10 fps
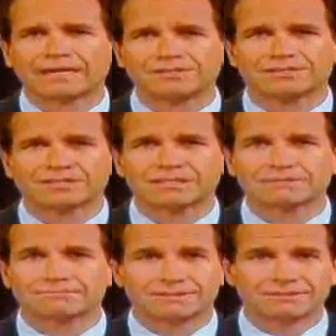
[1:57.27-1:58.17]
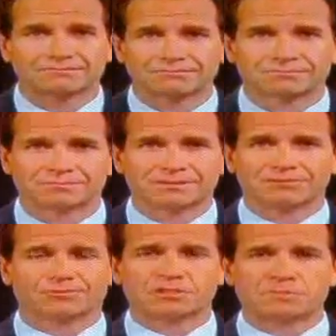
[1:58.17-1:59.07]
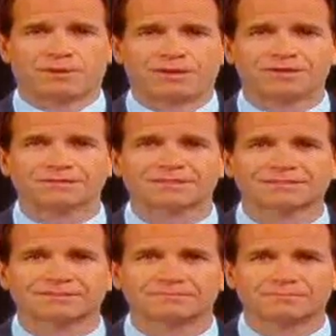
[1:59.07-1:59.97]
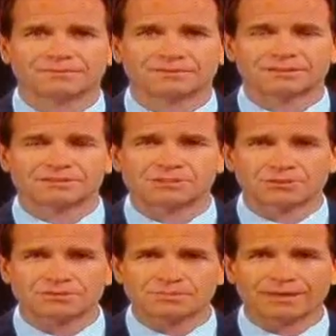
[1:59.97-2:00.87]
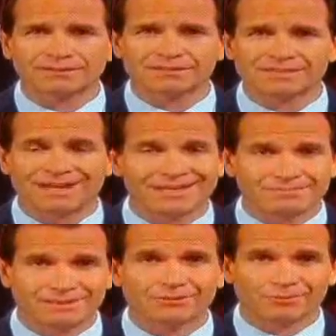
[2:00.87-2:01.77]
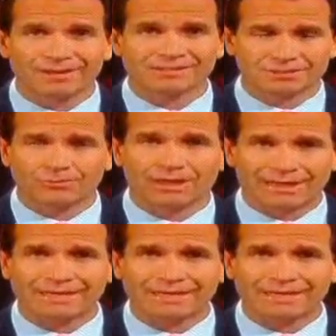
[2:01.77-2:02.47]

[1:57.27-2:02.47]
agency didn't respond to the concerns about this guy? He'd been arrested, what,